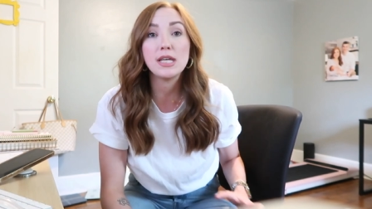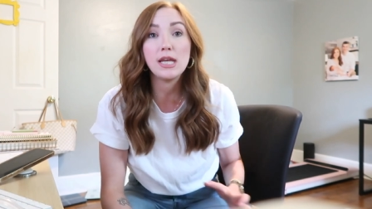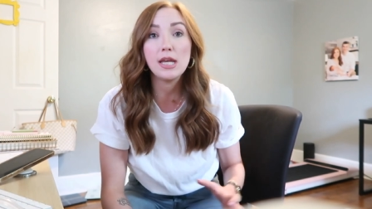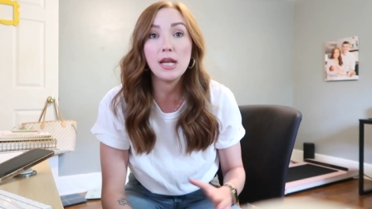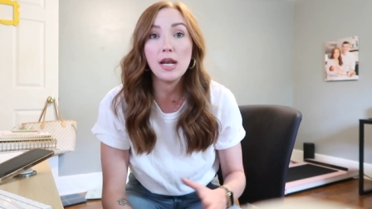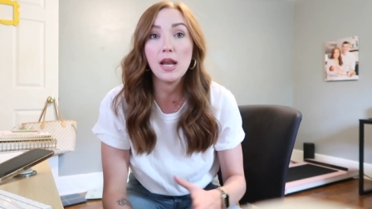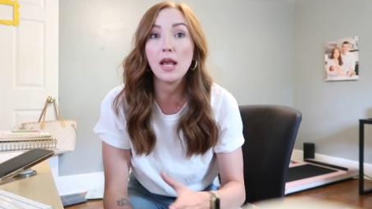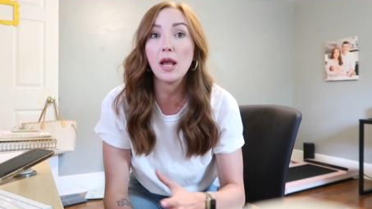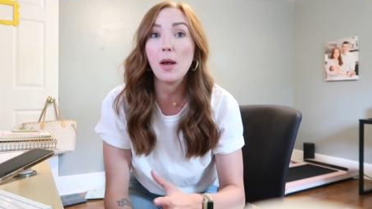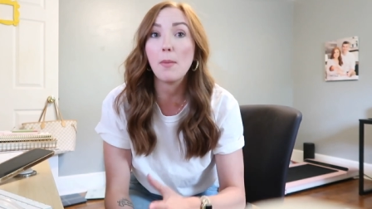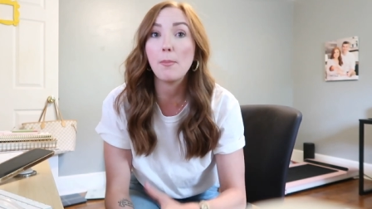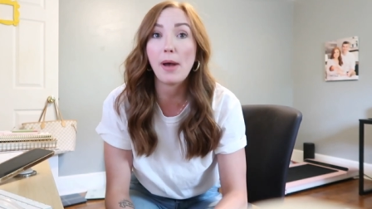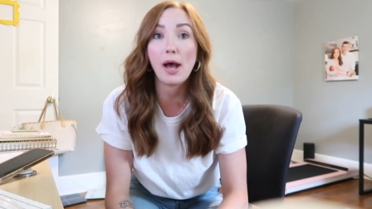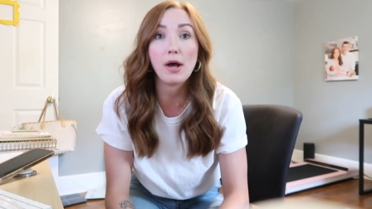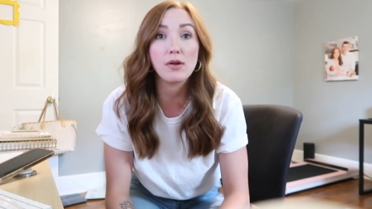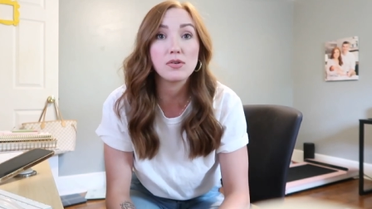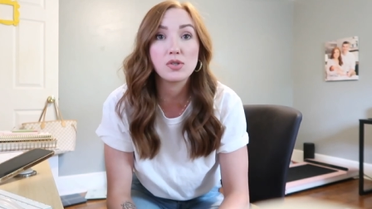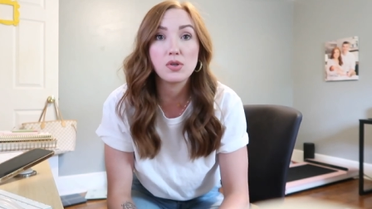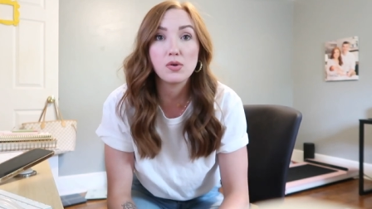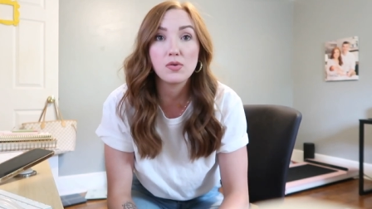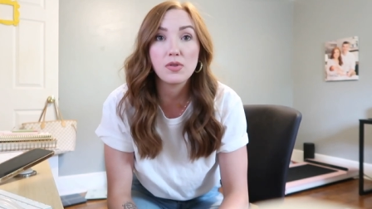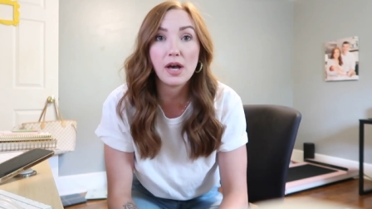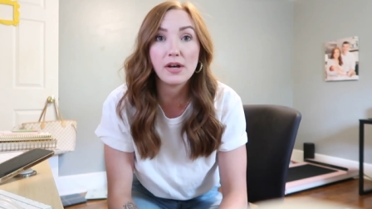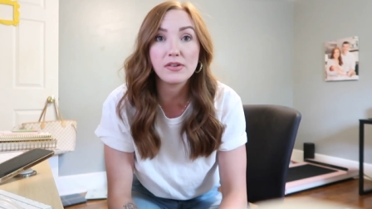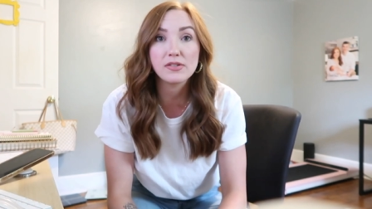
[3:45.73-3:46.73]
eating about
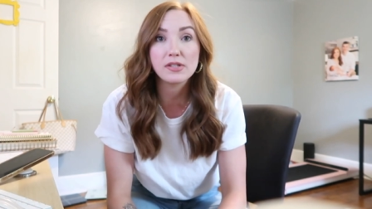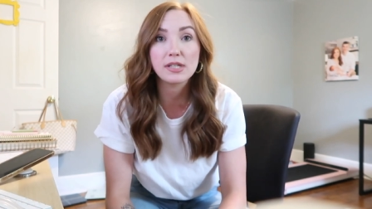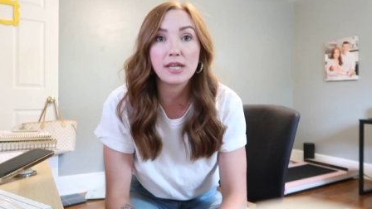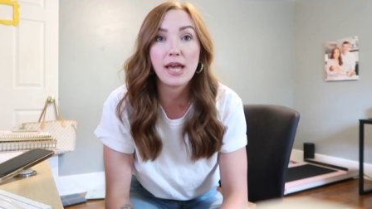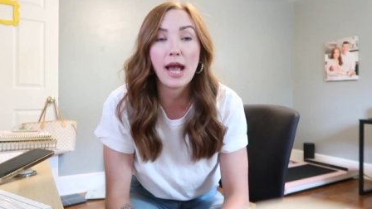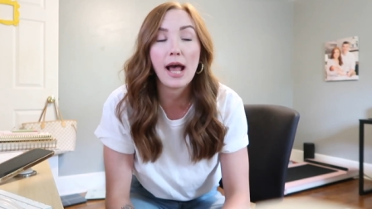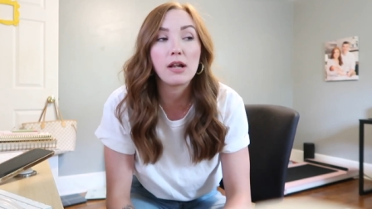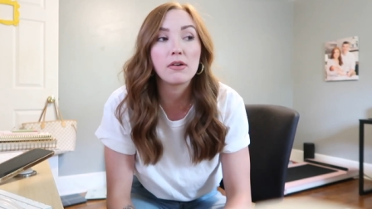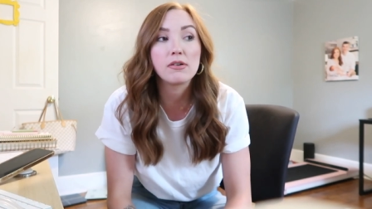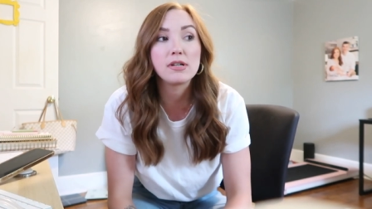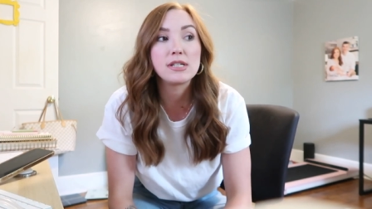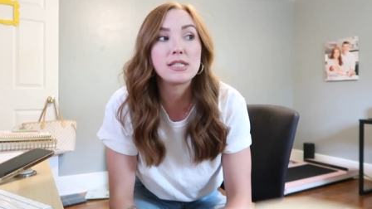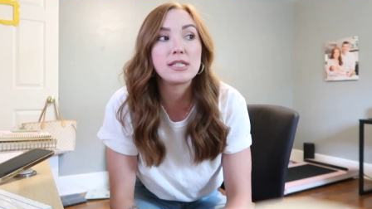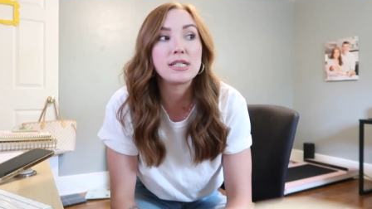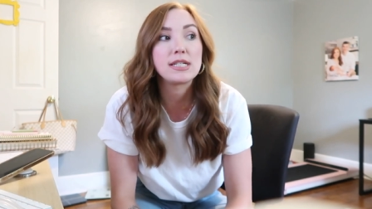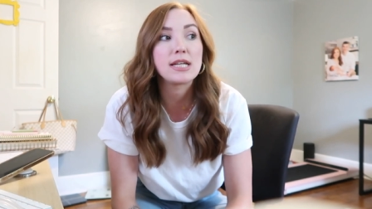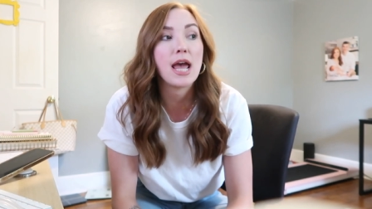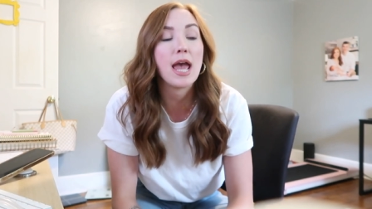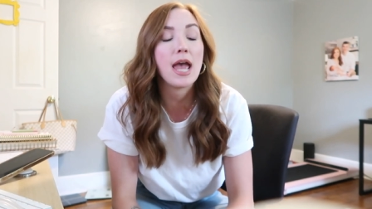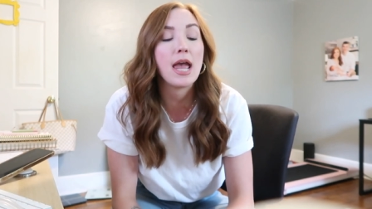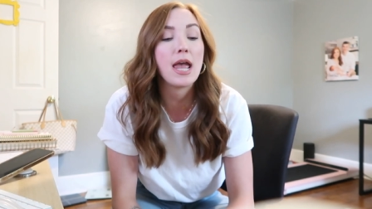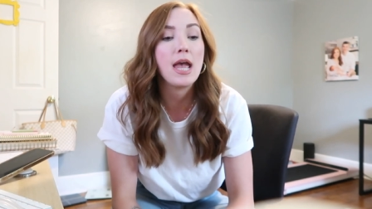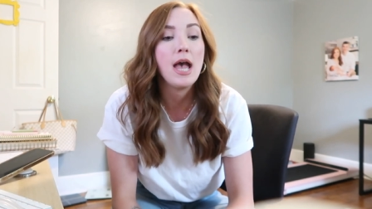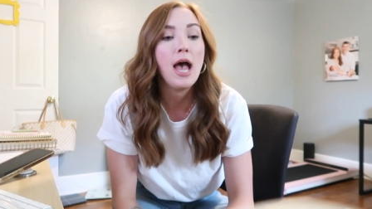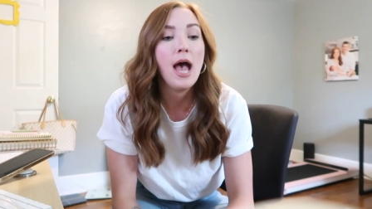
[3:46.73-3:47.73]
2,000 calories a
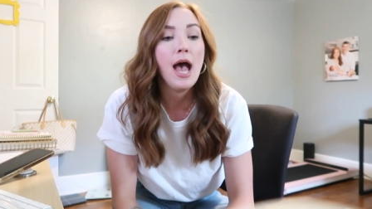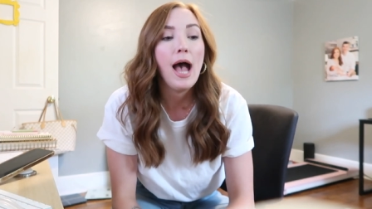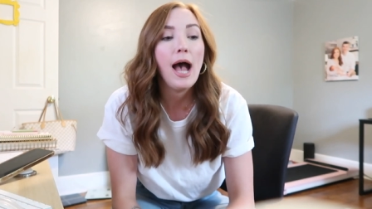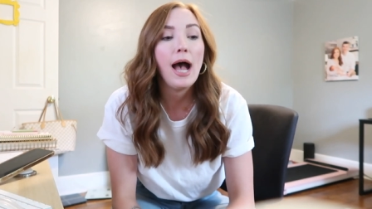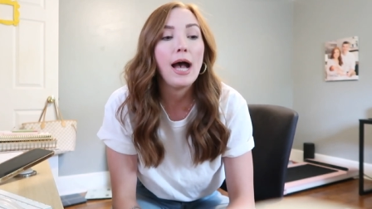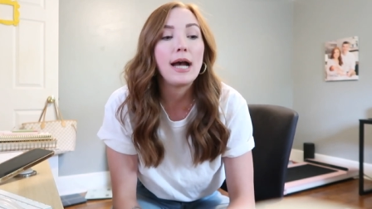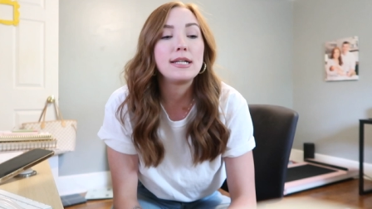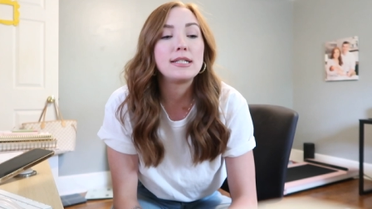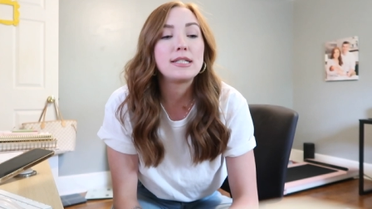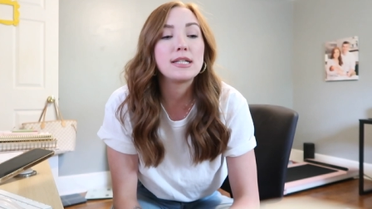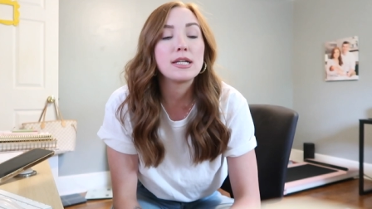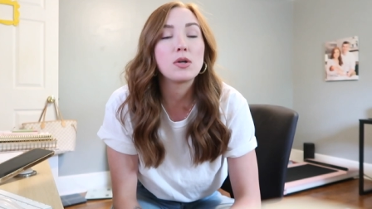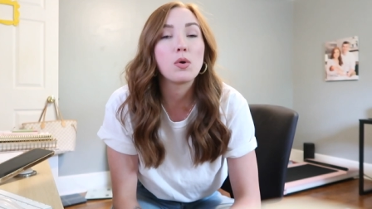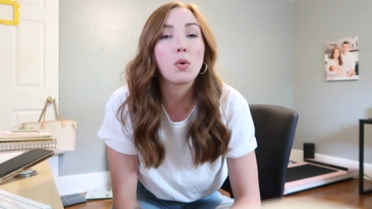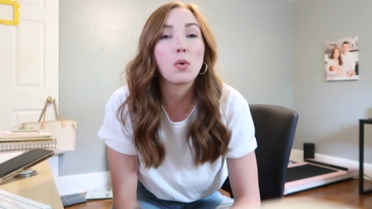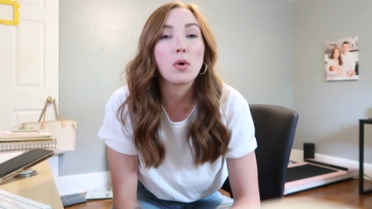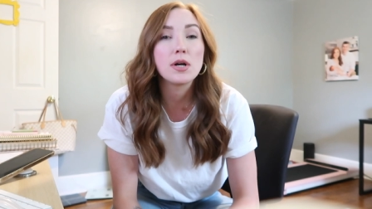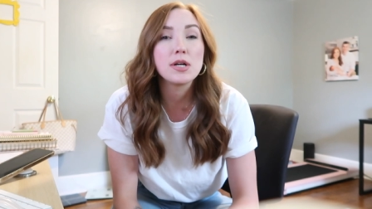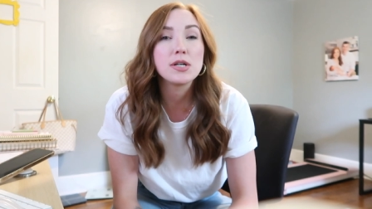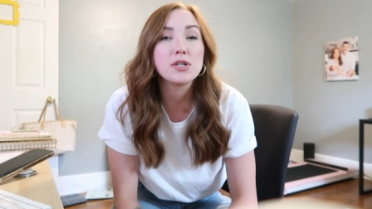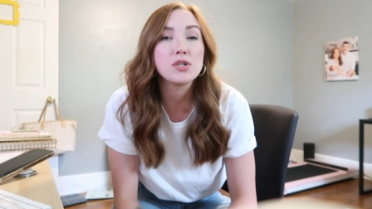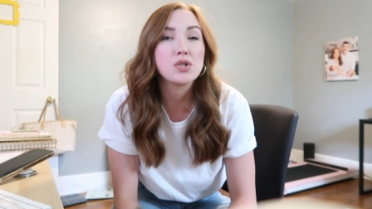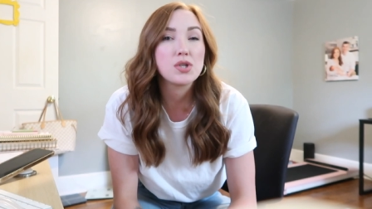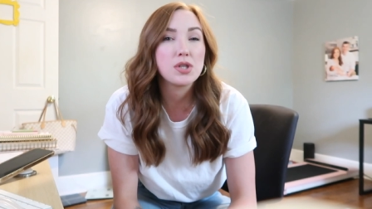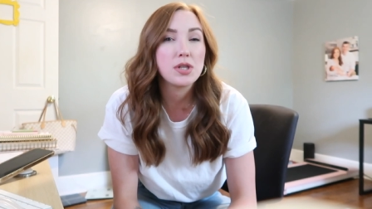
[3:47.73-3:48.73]
day. I did
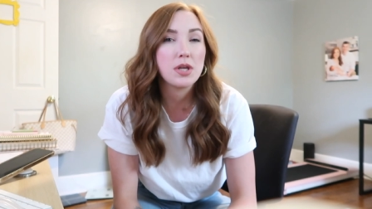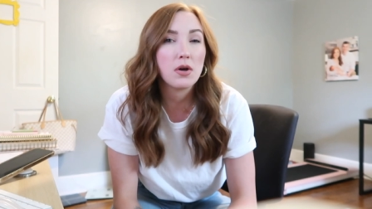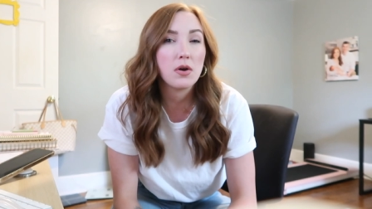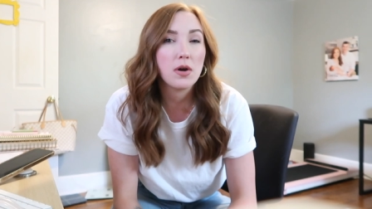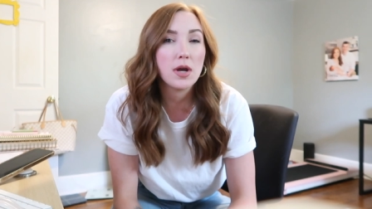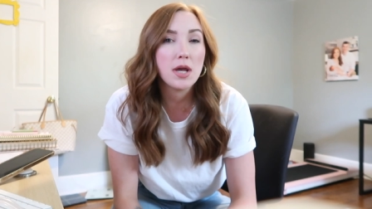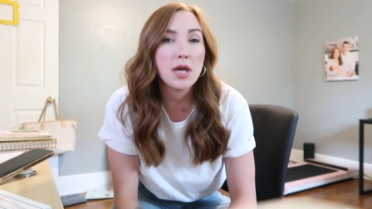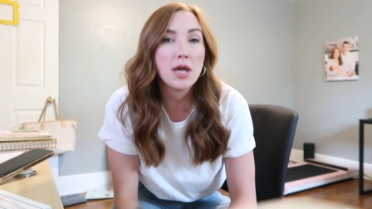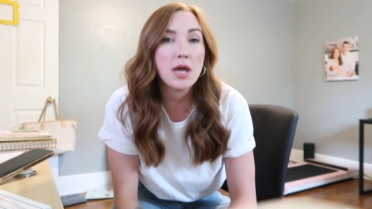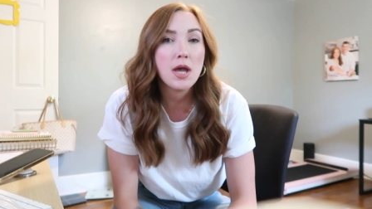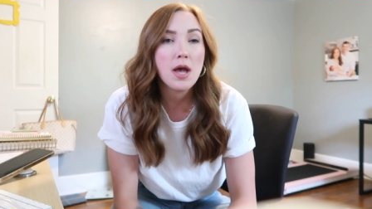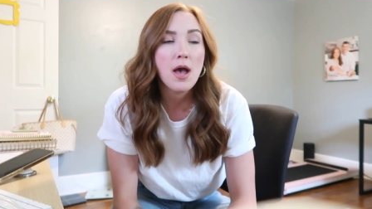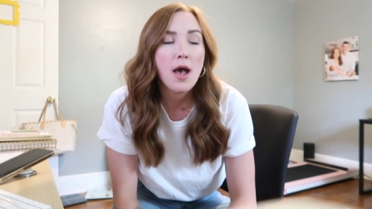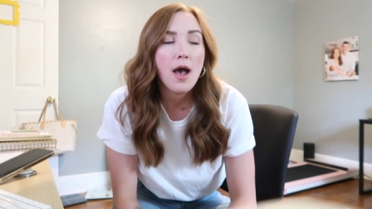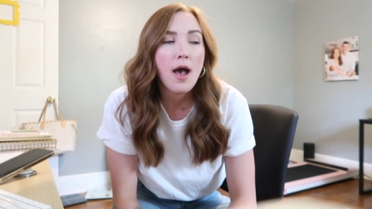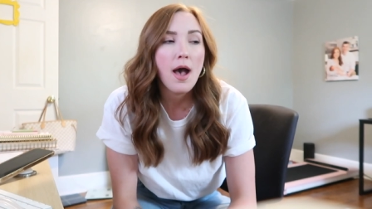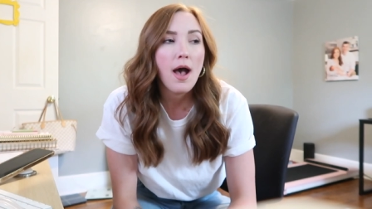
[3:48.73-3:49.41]
Orange Theory